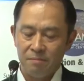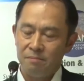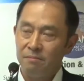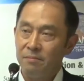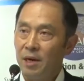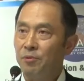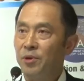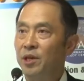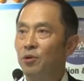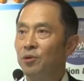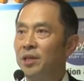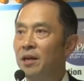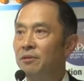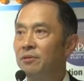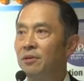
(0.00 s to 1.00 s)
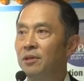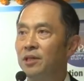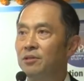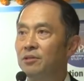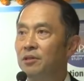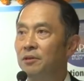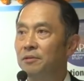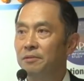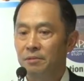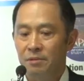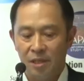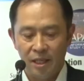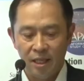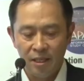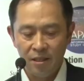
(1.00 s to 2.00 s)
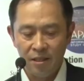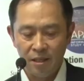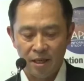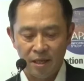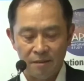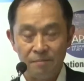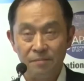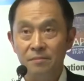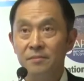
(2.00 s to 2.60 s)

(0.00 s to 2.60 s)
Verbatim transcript: While we go down the list, India,